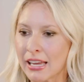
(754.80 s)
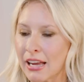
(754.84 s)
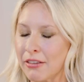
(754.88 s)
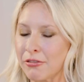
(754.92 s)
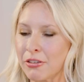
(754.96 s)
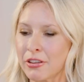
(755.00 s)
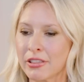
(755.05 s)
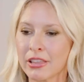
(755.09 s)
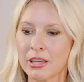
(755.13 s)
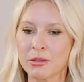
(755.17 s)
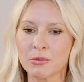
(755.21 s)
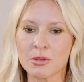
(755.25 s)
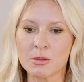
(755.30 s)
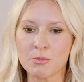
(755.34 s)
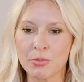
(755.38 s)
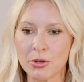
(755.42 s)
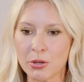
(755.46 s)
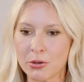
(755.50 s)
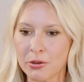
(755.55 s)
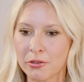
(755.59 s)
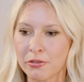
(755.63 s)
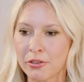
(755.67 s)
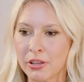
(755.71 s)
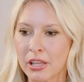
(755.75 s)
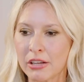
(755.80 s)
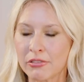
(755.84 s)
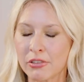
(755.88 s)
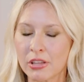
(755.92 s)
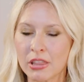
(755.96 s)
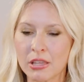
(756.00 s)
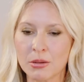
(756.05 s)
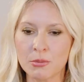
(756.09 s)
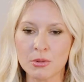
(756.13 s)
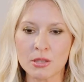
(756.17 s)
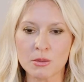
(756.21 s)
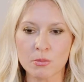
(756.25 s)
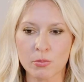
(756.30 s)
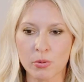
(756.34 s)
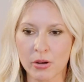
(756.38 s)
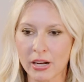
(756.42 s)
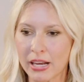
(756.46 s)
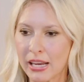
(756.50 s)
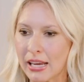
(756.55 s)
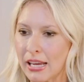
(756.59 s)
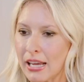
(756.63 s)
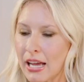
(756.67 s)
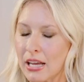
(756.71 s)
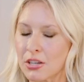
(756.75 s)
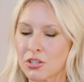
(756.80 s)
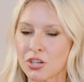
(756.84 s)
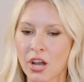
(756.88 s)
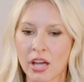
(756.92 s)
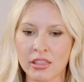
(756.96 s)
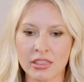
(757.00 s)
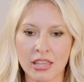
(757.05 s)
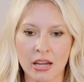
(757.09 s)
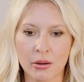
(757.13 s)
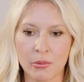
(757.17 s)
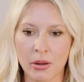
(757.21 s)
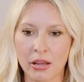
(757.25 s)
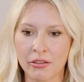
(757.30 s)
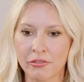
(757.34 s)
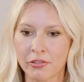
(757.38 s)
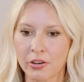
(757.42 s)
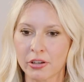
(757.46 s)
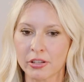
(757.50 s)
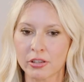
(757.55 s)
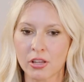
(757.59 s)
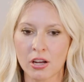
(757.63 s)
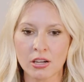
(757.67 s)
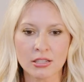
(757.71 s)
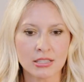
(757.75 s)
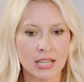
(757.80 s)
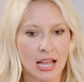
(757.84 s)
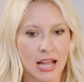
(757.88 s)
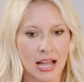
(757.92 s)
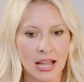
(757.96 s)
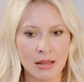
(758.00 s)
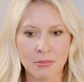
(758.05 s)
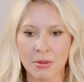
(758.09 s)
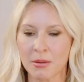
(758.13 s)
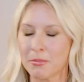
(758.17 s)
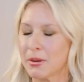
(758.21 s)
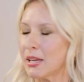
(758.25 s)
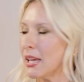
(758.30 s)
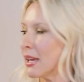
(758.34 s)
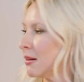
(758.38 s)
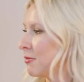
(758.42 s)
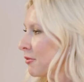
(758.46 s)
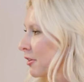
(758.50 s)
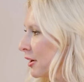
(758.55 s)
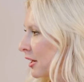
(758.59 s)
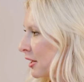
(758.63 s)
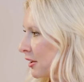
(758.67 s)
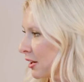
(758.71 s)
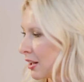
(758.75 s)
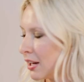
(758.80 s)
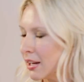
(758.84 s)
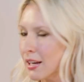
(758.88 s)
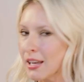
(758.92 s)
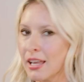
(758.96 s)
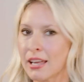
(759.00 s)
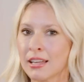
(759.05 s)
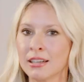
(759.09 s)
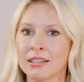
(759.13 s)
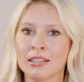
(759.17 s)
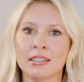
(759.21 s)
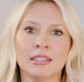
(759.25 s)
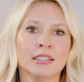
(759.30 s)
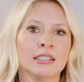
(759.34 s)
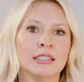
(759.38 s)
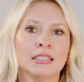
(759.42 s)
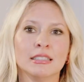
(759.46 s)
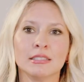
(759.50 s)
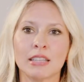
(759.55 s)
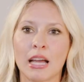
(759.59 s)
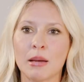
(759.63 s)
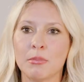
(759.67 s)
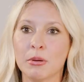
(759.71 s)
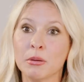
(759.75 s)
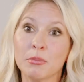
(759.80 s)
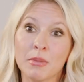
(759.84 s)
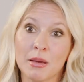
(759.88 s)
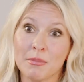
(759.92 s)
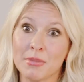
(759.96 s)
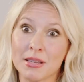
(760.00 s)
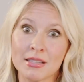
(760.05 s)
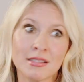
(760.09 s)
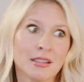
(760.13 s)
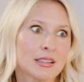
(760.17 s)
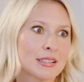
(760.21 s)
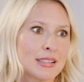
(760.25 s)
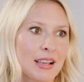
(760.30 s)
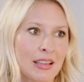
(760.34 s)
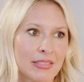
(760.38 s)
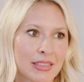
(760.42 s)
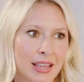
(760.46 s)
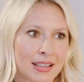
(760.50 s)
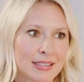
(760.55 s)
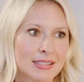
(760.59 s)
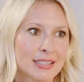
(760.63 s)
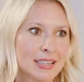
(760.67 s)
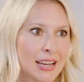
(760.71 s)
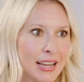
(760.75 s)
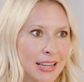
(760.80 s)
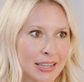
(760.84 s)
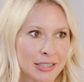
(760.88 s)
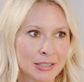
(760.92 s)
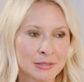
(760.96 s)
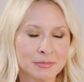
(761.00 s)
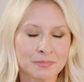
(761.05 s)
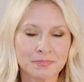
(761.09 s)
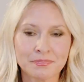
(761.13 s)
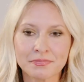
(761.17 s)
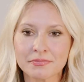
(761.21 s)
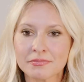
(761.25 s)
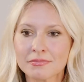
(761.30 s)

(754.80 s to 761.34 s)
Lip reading: Everything was beautiful. Everything was pretty. I shot that way for a long time. I became very good at it. I built my business on that style.